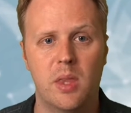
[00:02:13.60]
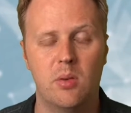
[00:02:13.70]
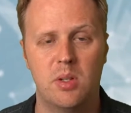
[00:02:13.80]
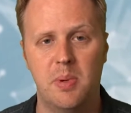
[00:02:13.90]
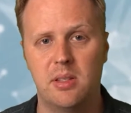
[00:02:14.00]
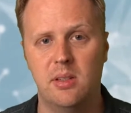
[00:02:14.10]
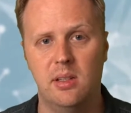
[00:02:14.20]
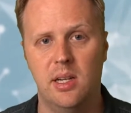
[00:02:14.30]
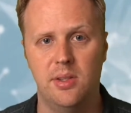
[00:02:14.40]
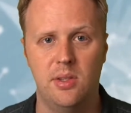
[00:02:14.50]
which basically
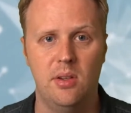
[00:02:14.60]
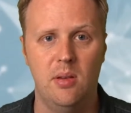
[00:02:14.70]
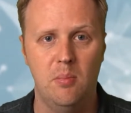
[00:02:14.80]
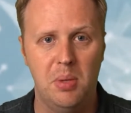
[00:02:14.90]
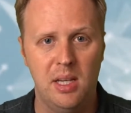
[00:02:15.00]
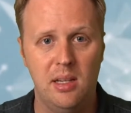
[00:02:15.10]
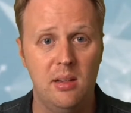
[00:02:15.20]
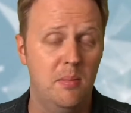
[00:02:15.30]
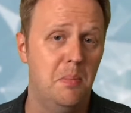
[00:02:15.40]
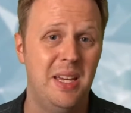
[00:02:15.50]
allows you to
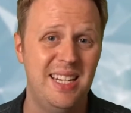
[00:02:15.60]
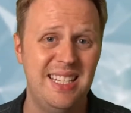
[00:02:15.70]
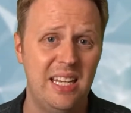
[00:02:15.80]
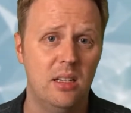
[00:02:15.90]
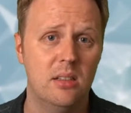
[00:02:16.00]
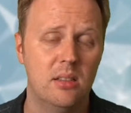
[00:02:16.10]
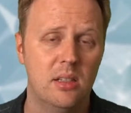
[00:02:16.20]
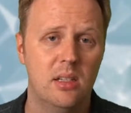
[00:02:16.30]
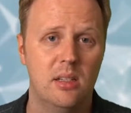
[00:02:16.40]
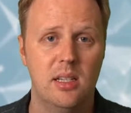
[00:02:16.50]
embed metadata
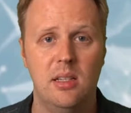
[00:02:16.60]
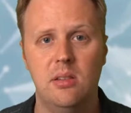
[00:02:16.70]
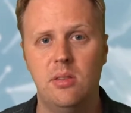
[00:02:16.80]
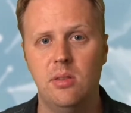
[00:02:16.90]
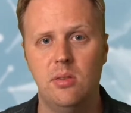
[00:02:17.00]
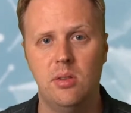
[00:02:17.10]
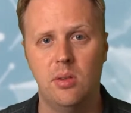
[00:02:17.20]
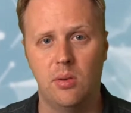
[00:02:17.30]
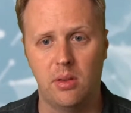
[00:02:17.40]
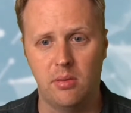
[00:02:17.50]
into
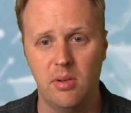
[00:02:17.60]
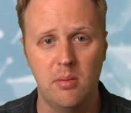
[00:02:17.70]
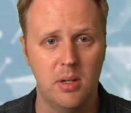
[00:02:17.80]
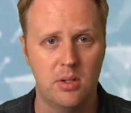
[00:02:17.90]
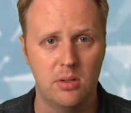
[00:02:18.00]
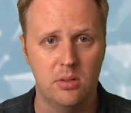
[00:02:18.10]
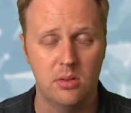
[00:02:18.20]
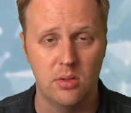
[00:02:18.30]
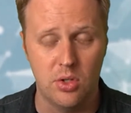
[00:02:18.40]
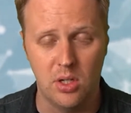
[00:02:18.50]
your
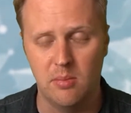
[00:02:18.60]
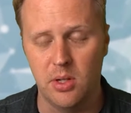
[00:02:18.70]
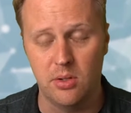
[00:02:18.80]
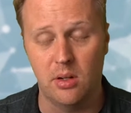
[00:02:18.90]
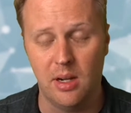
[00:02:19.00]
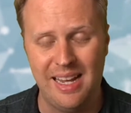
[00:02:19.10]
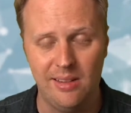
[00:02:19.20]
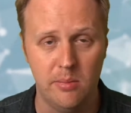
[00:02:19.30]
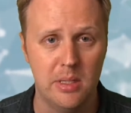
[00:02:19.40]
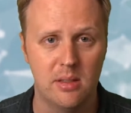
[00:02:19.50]
three-dimensional geometric
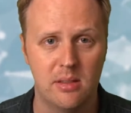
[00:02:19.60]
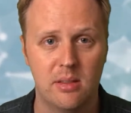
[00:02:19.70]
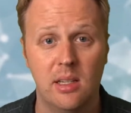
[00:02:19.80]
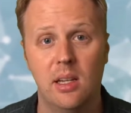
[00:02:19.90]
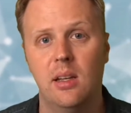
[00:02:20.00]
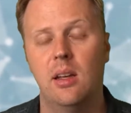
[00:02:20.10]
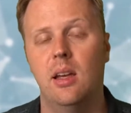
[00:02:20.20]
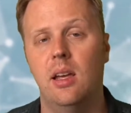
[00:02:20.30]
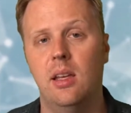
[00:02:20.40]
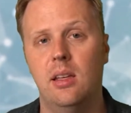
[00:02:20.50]
elements.
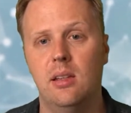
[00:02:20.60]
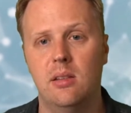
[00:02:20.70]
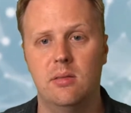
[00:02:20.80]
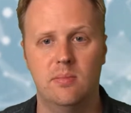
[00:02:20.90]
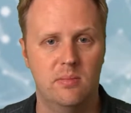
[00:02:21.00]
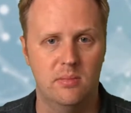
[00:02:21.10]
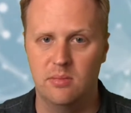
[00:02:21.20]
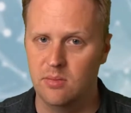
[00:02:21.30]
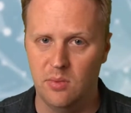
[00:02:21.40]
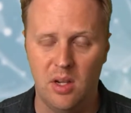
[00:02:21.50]
And
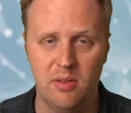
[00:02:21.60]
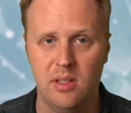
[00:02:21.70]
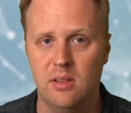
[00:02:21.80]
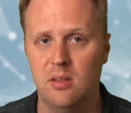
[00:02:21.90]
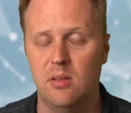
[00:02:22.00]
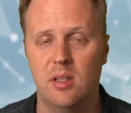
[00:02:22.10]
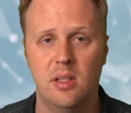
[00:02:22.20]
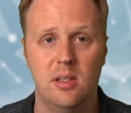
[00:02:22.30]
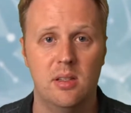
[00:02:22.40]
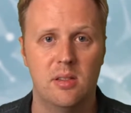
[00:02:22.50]
Revit
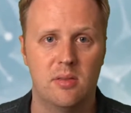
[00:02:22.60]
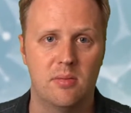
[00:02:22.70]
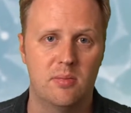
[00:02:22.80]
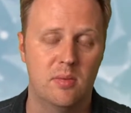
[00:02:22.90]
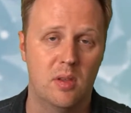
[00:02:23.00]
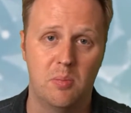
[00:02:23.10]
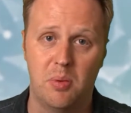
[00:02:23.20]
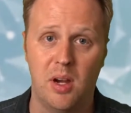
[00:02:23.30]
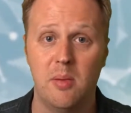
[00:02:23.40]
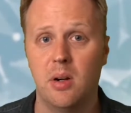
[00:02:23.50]
is the
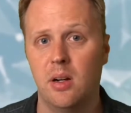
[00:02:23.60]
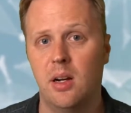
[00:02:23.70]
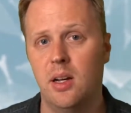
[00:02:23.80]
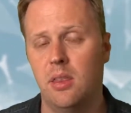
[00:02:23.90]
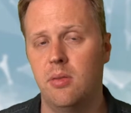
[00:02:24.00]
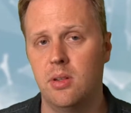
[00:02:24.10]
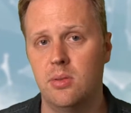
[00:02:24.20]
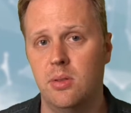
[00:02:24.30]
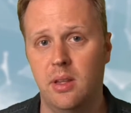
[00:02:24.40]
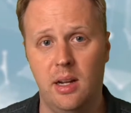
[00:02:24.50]
primary authoring
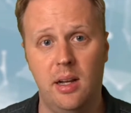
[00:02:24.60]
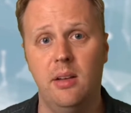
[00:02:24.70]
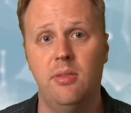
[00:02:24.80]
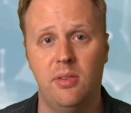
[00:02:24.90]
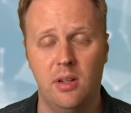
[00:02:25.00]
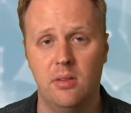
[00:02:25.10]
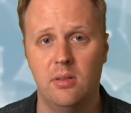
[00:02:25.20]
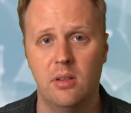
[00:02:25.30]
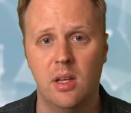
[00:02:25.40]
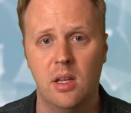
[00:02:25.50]
tool that I've
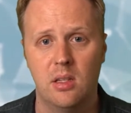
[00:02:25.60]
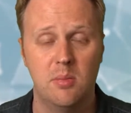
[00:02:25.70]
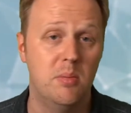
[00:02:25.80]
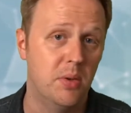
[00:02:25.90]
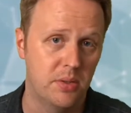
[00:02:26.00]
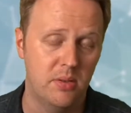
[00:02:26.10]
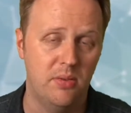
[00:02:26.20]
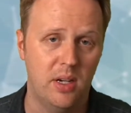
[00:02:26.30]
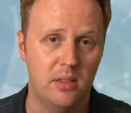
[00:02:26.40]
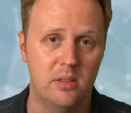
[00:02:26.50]
found to be most
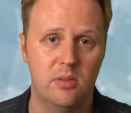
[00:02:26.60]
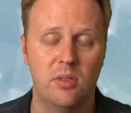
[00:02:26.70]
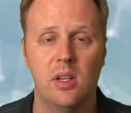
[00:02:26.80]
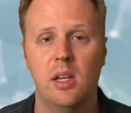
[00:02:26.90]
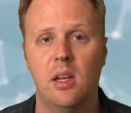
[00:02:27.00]
effective